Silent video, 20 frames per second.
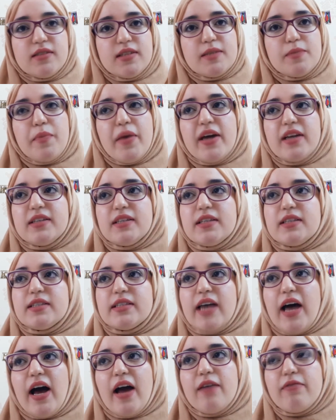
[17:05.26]
disbanded,
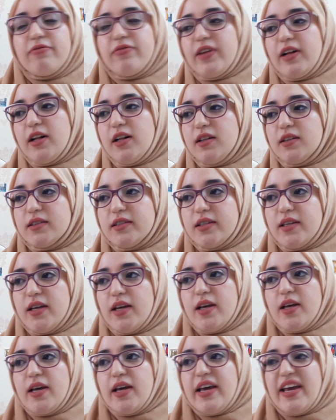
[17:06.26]
I felt
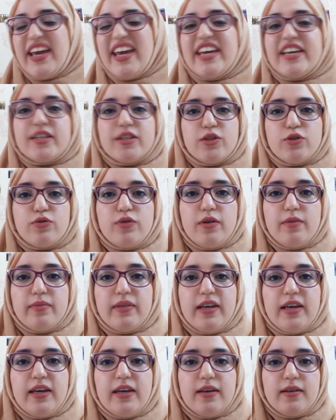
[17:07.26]

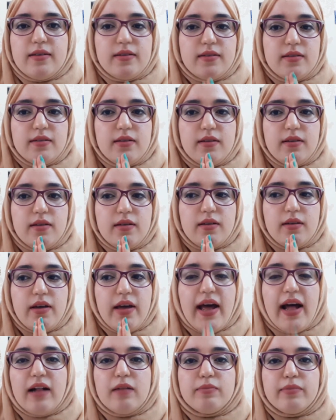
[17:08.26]
extremely
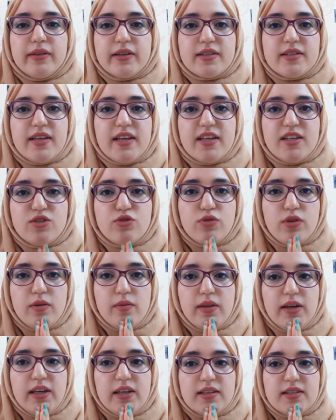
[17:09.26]
helpless,
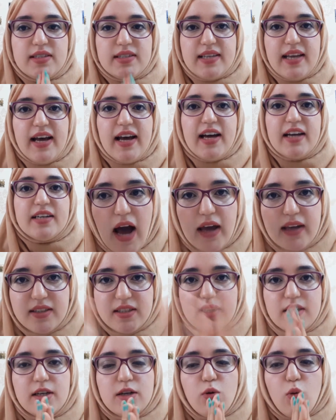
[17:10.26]
extremely sad. I
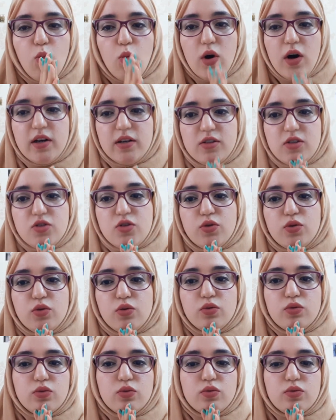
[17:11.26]
didn't want
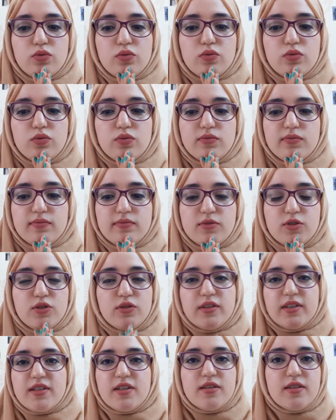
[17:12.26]
to
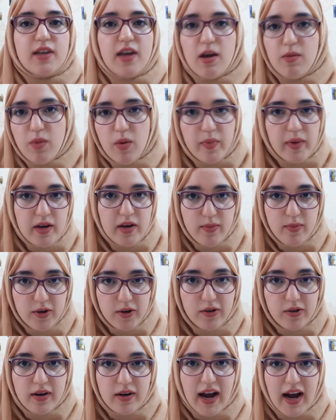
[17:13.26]
listen to K-pop
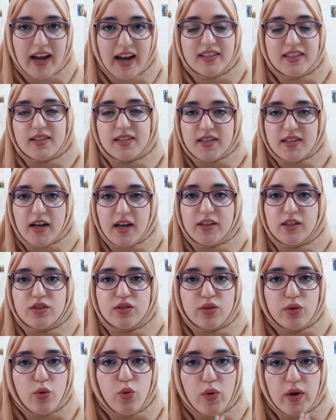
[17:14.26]
anymore. I decided
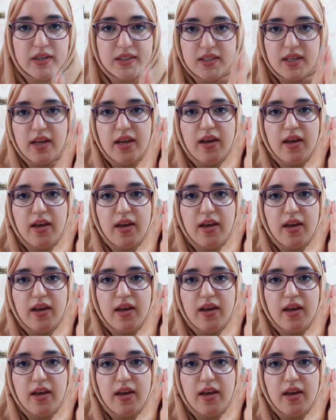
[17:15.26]
to quit